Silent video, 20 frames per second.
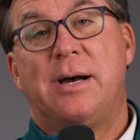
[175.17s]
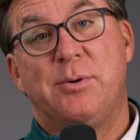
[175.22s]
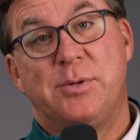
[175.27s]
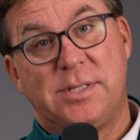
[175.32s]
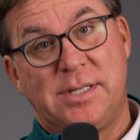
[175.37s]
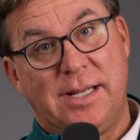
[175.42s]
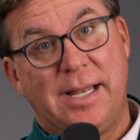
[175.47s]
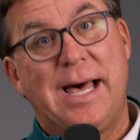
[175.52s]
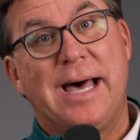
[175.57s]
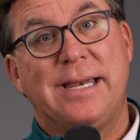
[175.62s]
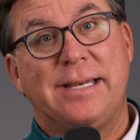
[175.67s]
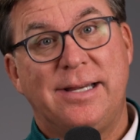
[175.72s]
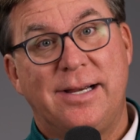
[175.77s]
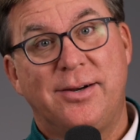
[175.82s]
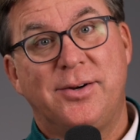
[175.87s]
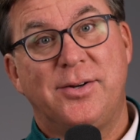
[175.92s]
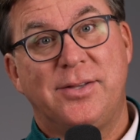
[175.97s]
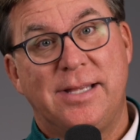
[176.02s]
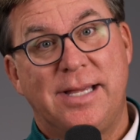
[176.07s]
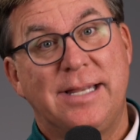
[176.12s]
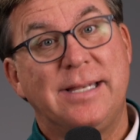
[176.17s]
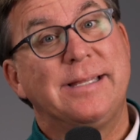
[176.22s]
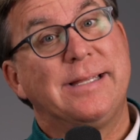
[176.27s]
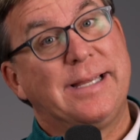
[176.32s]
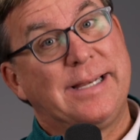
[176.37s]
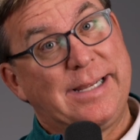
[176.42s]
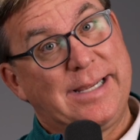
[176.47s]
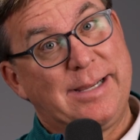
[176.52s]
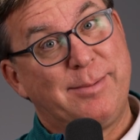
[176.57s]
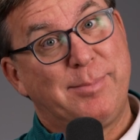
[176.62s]
I was a lot younger then
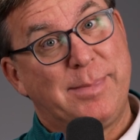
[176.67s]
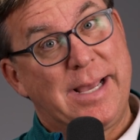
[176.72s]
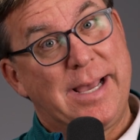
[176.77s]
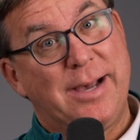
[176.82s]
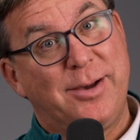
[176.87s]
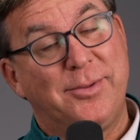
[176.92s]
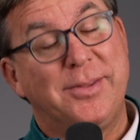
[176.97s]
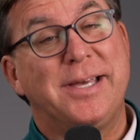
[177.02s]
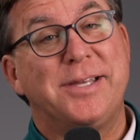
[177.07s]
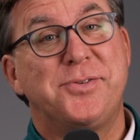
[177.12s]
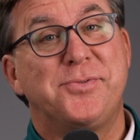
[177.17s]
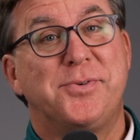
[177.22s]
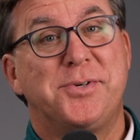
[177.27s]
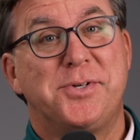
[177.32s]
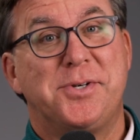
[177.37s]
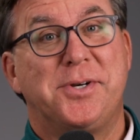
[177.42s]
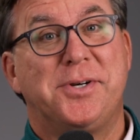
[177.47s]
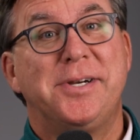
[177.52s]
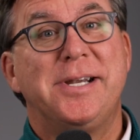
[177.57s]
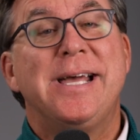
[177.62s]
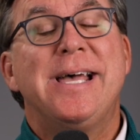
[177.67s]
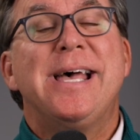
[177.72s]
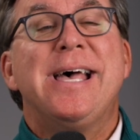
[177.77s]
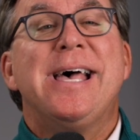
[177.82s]
than I am now, that's for sure.